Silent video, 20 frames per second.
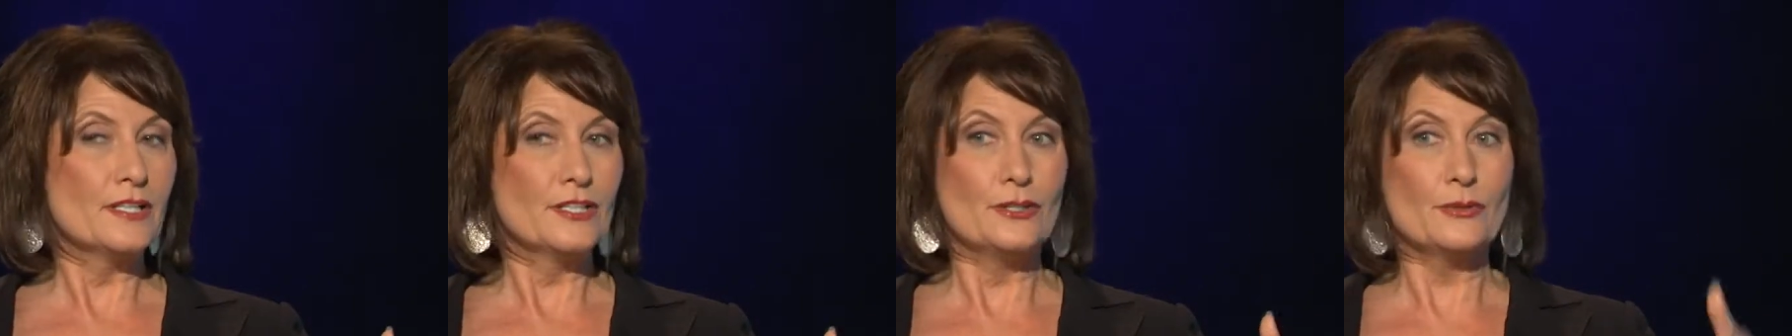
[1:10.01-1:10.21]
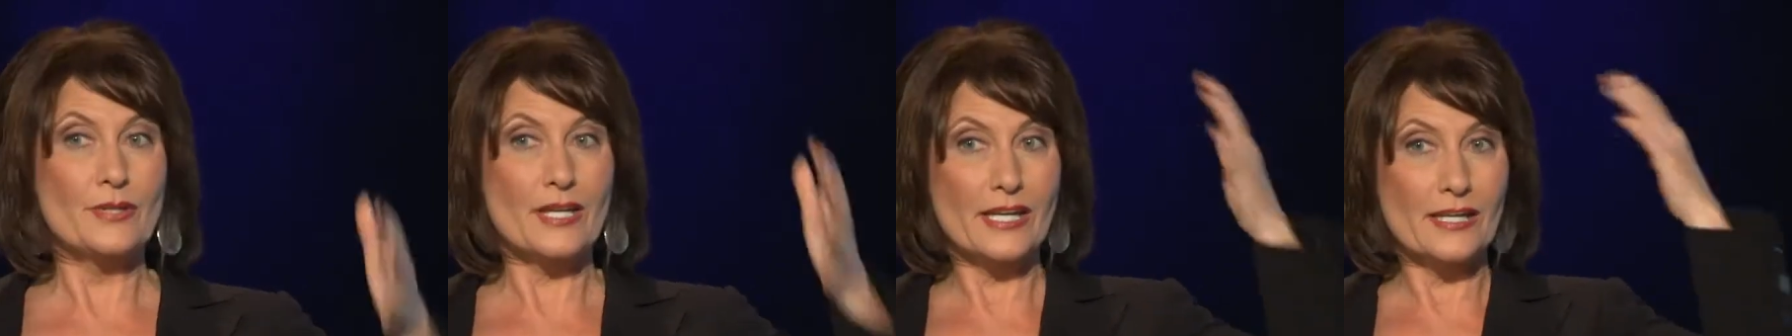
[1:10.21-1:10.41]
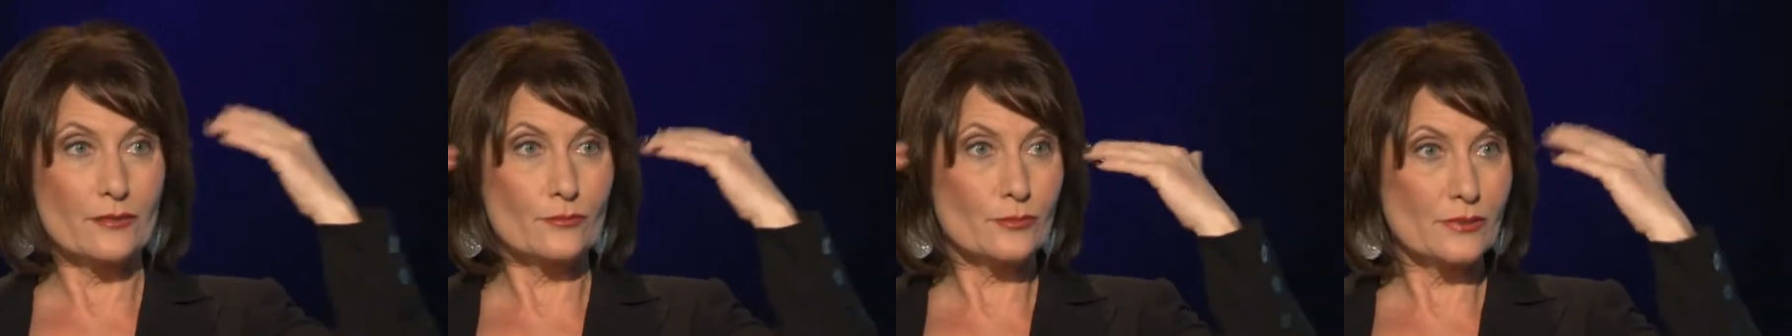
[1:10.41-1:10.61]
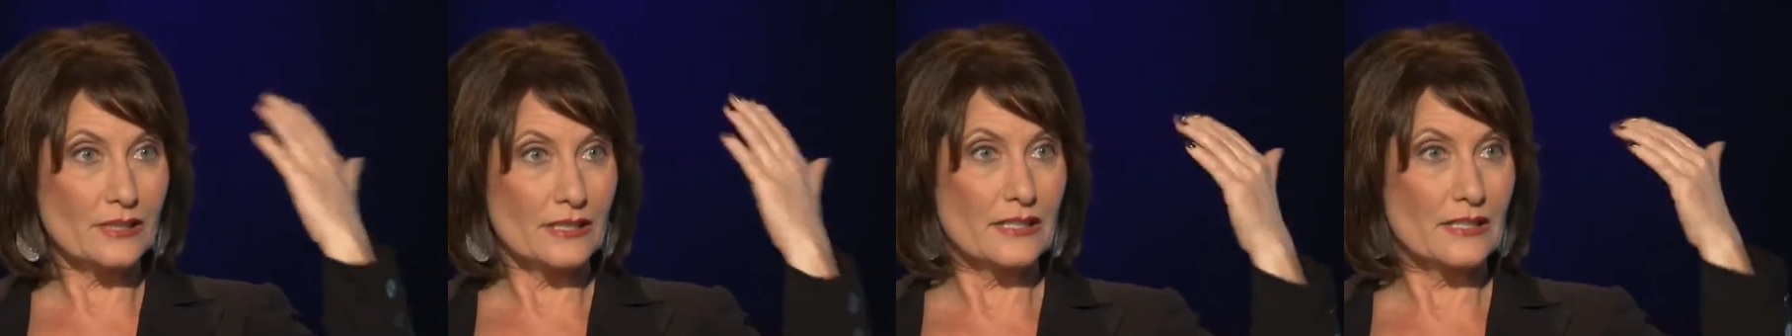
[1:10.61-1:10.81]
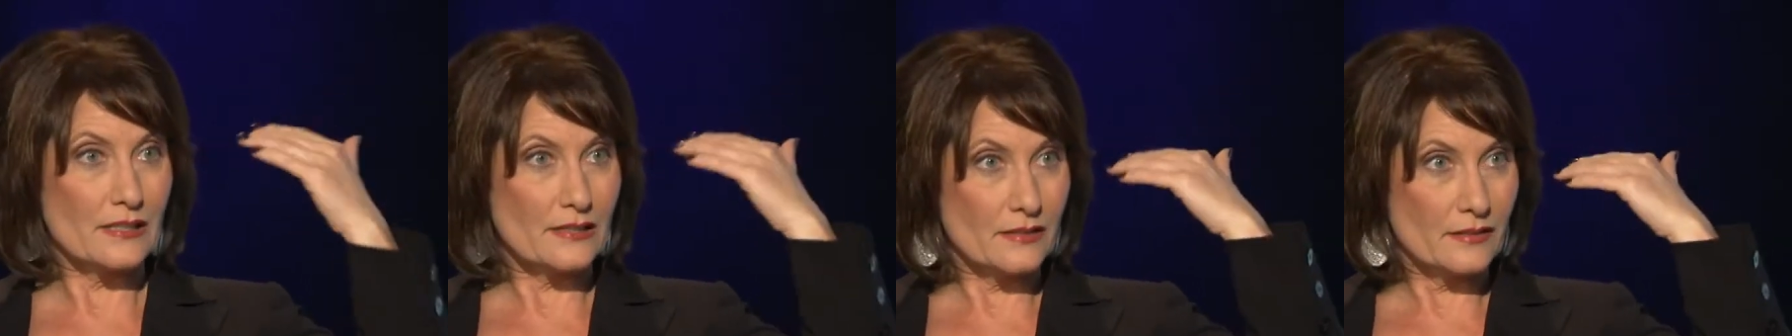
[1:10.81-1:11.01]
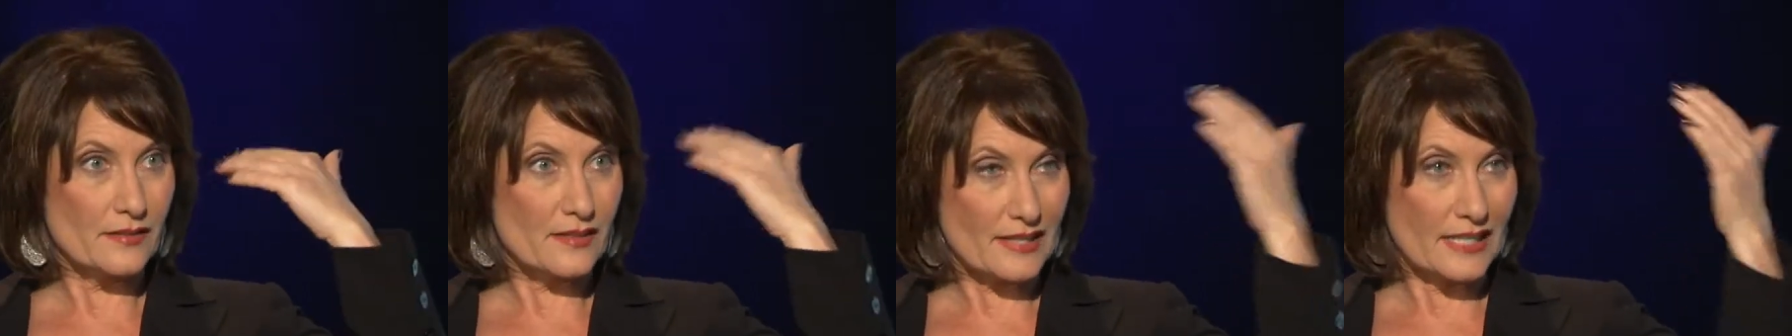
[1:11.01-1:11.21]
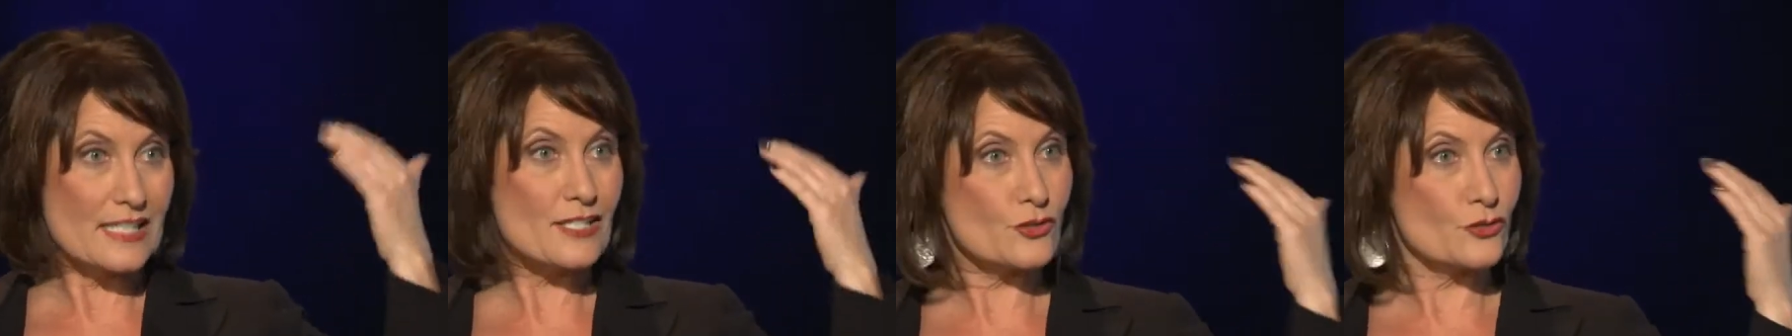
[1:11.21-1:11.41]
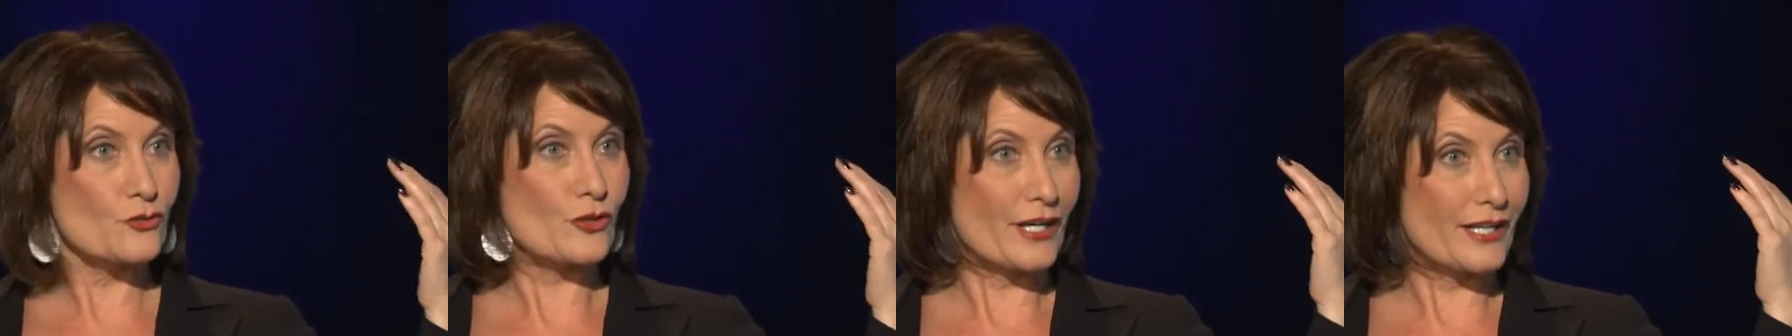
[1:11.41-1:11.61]
you can't really
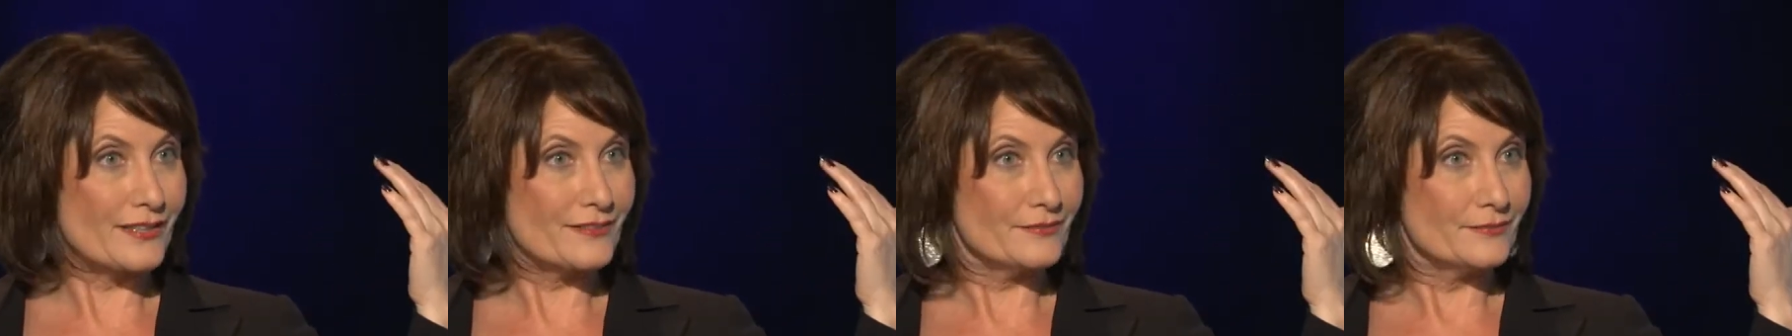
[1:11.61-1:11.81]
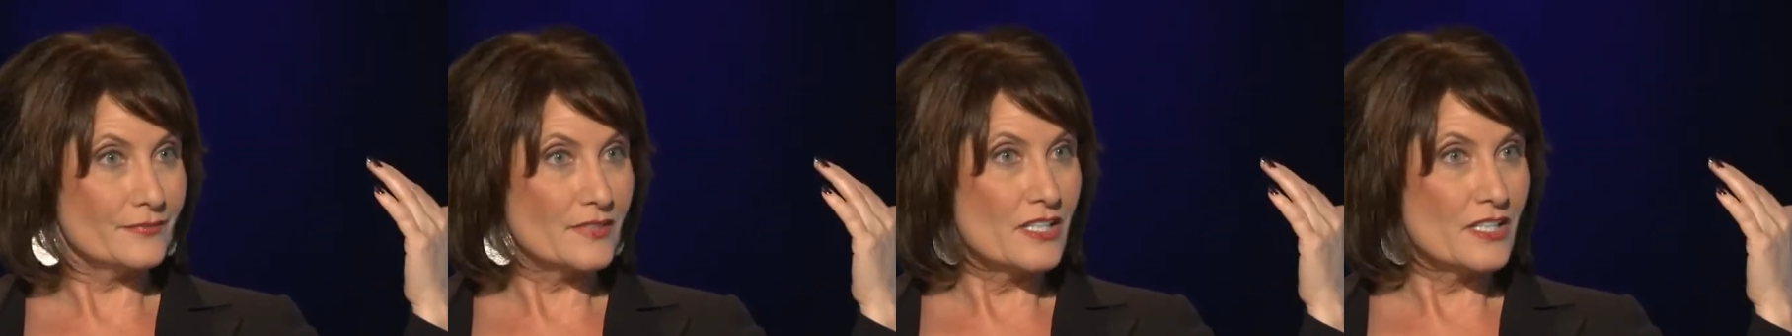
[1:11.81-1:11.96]
think straight.